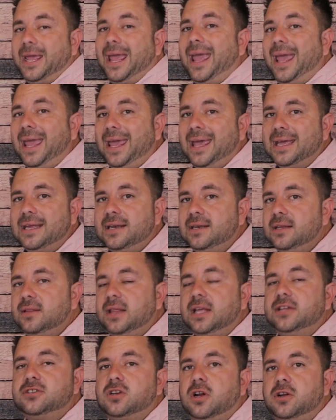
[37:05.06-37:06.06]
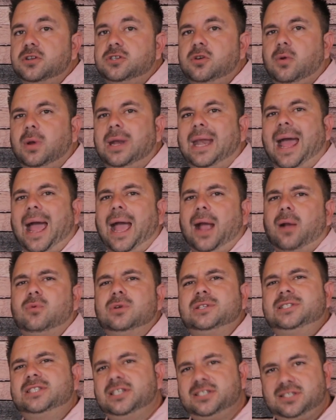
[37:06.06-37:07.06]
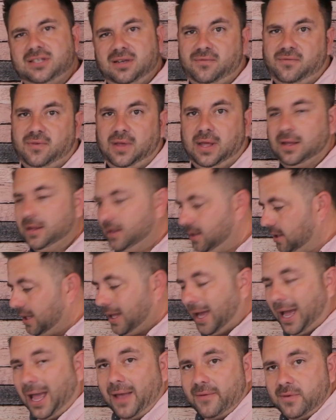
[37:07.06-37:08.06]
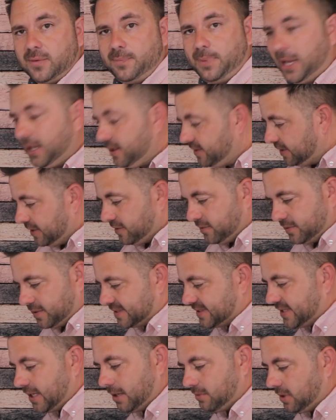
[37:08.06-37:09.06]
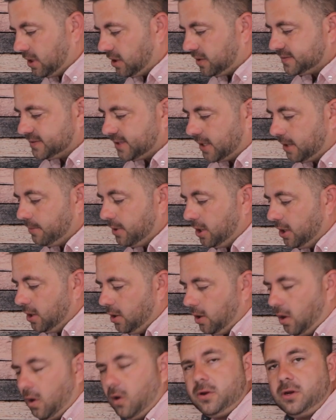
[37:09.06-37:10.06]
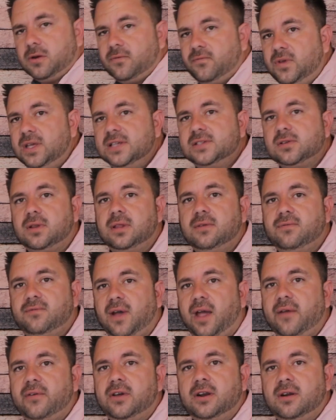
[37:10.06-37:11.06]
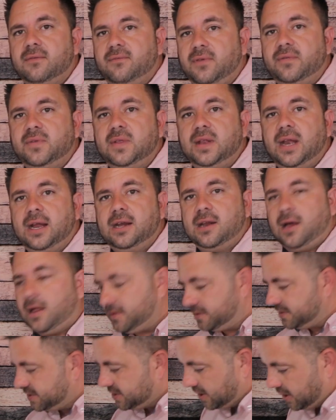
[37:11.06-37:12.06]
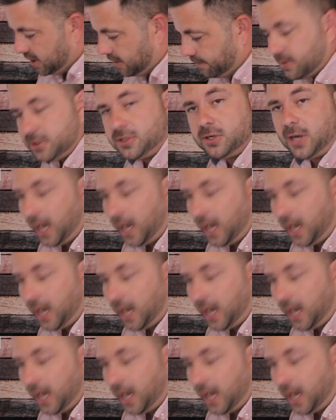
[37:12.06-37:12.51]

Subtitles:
and they charge you an acquisition fee. I have a bank, they do the same thing all the time. Oh, your fee's only $559, but your